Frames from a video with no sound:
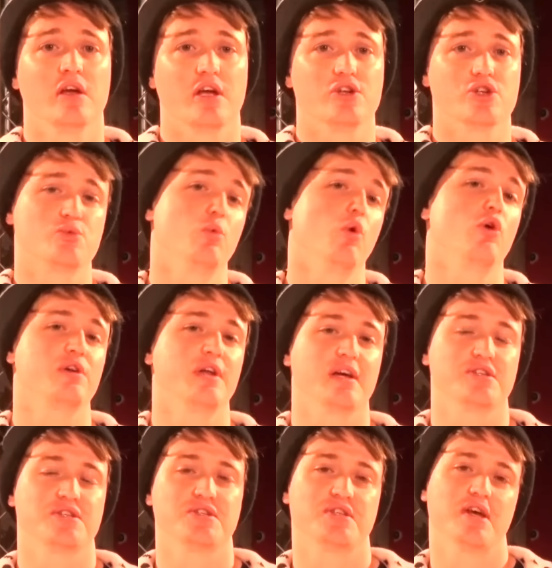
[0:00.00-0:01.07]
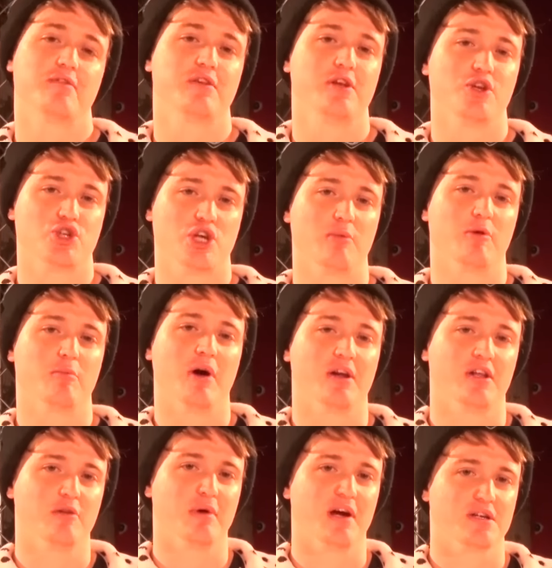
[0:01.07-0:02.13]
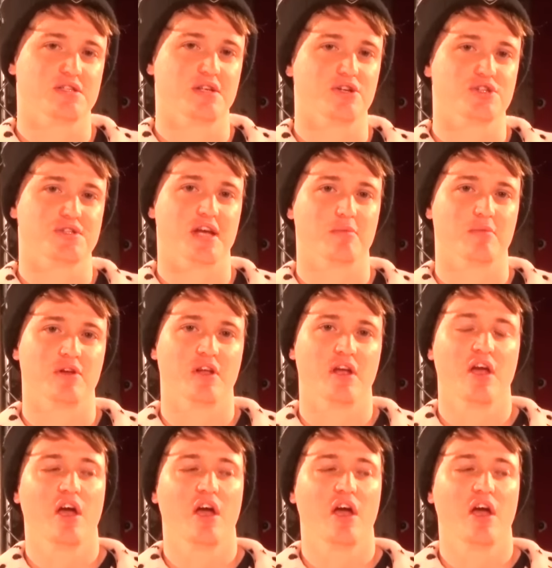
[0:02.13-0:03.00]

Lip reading: He just walked next to Stephanie and Shane McMahon in a backstage segment.